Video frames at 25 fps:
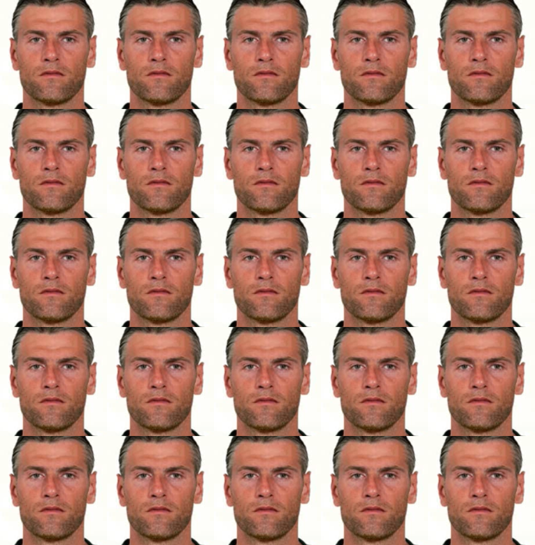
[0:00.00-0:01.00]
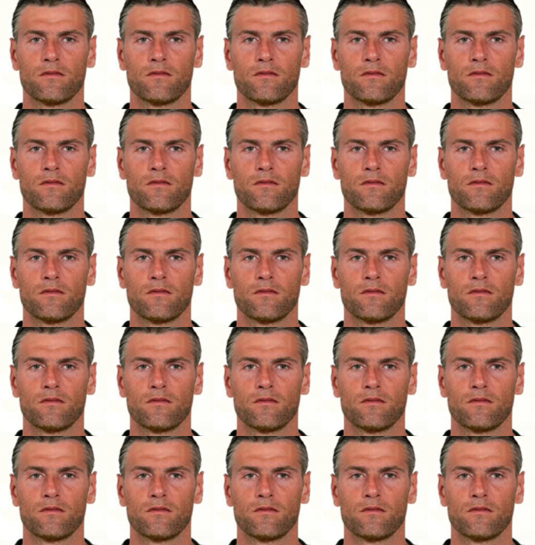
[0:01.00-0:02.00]

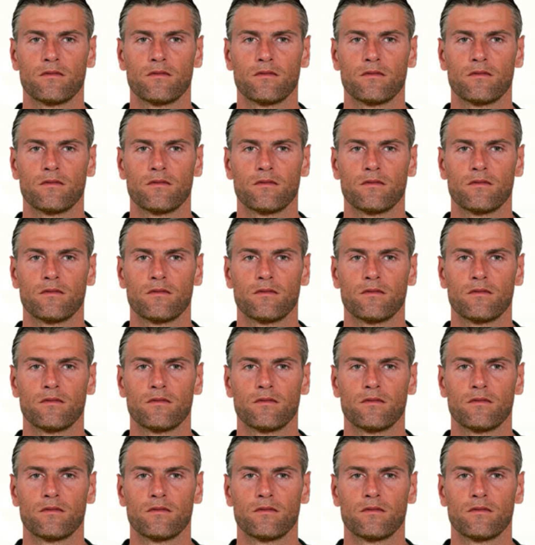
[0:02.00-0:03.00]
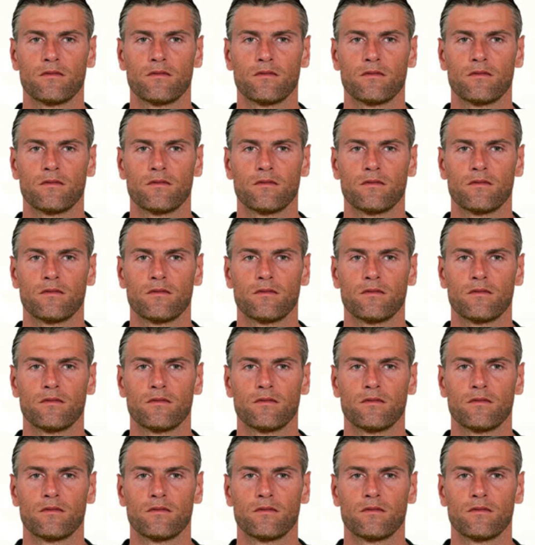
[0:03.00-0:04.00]

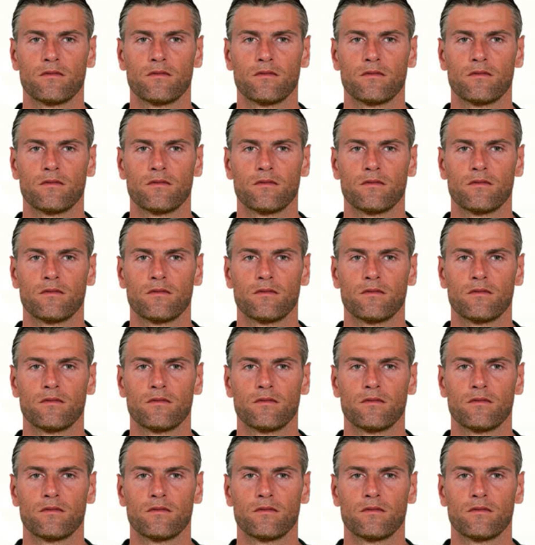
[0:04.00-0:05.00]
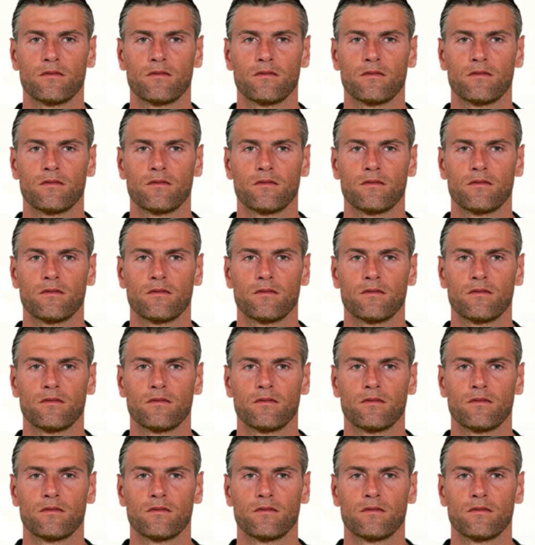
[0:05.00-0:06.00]

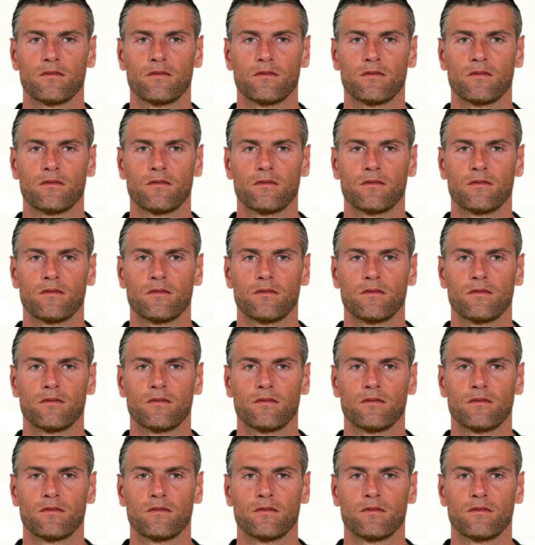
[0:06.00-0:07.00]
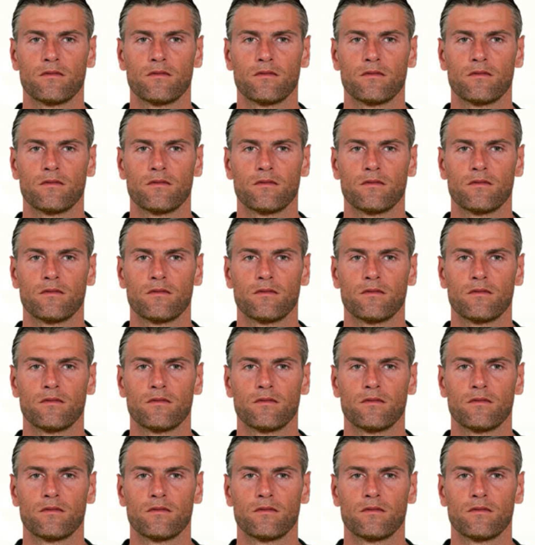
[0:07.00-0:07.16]
(no lip movement)